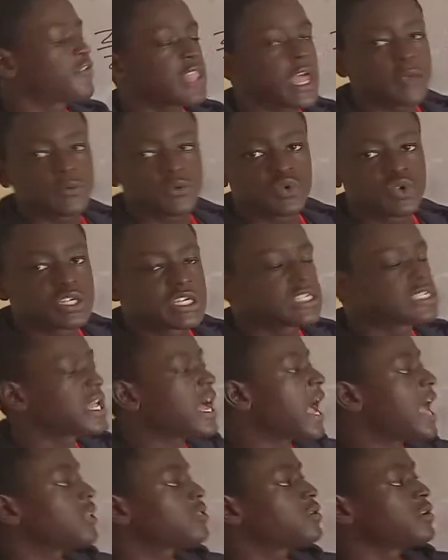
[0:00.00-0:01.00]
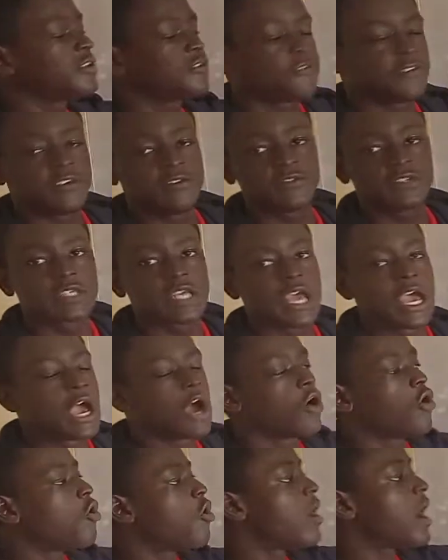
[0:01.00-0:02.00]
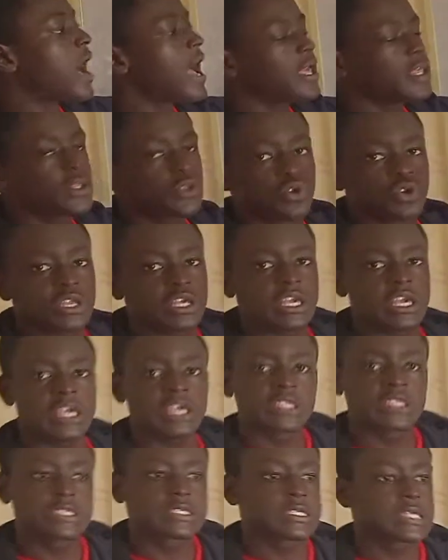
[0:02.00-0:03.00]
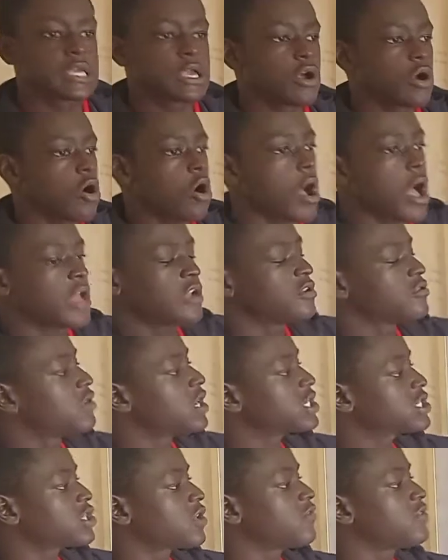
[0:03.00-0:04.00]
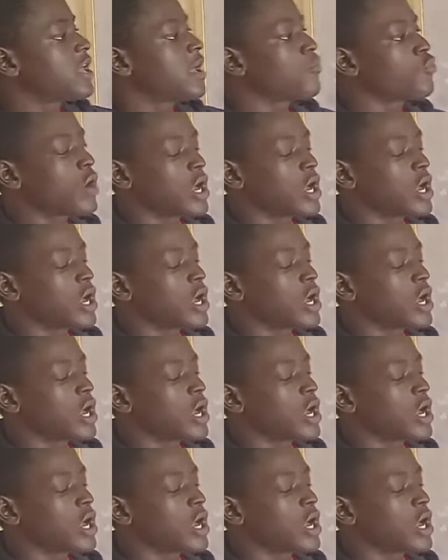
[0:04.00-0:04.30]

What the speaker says: times, which is I to the 5th or I to the 8th, and the rest of them.